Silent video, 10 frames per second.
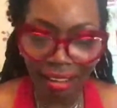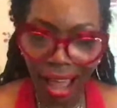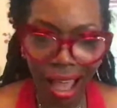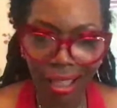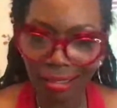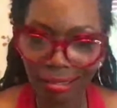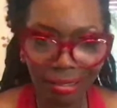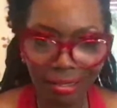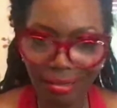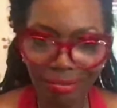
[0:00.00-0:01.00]
They're like,
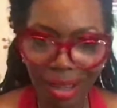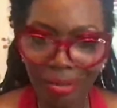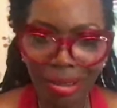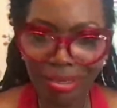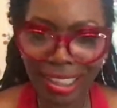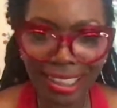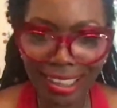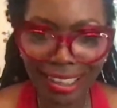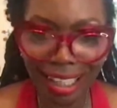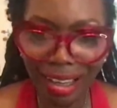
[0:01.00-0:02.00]
Mom, this
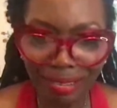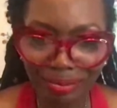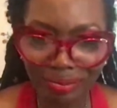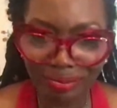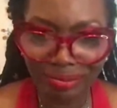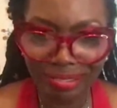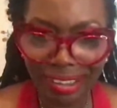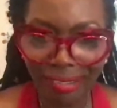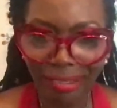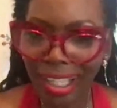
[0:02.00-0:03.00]
is dumb.
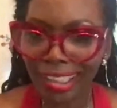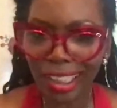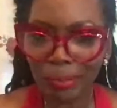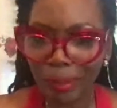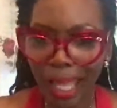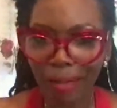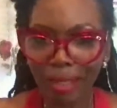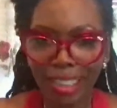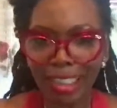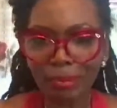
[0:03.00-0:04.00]
We could just play.
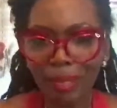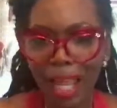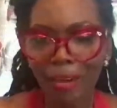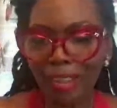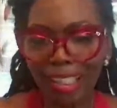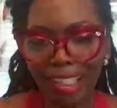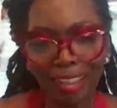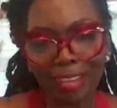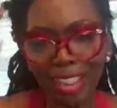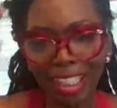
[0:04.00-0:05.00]
We could just play on
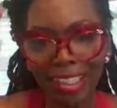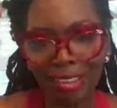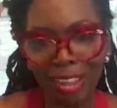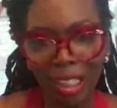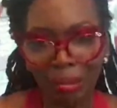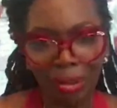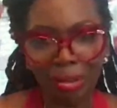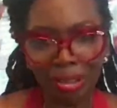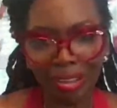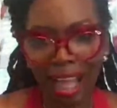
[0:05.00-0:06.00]
the
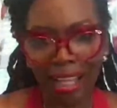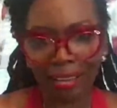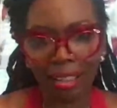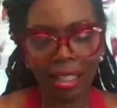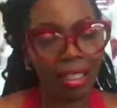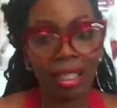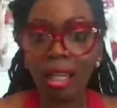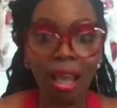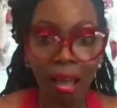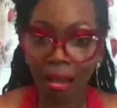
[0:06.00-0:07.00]
computer. Like,
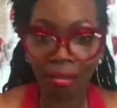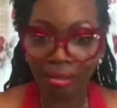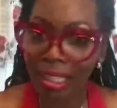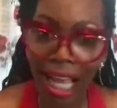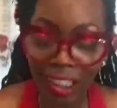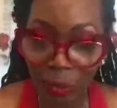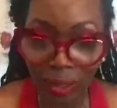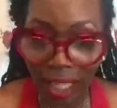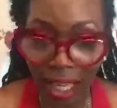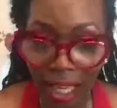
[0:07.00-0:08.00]
no, we're not
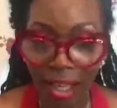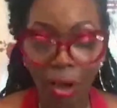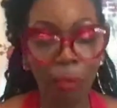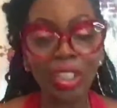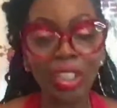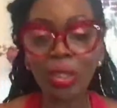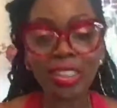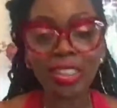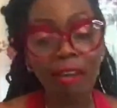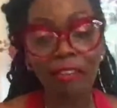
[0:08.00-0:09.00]
doing that. We doing
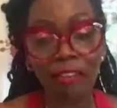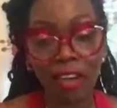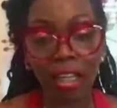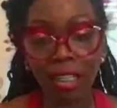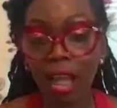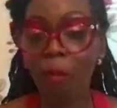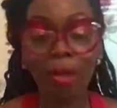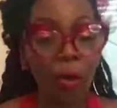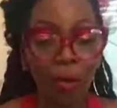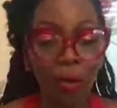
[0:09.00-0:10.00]
something fun.
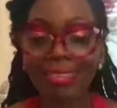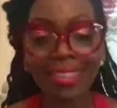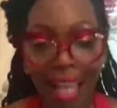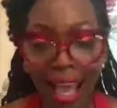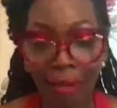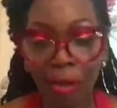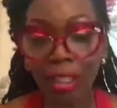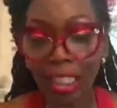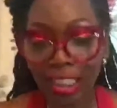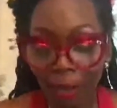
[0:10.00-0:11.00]
We going outside. We're
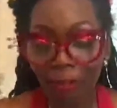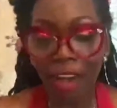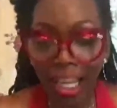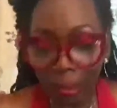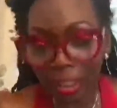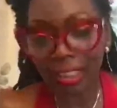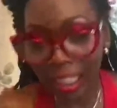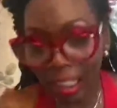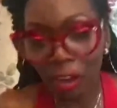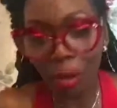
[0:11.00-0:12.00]
gonna get some vitamin
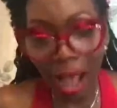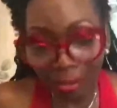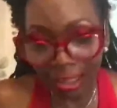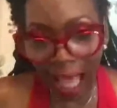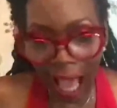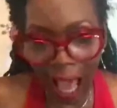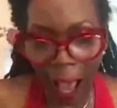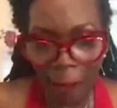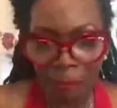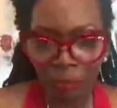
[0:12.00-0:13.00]
D from outside.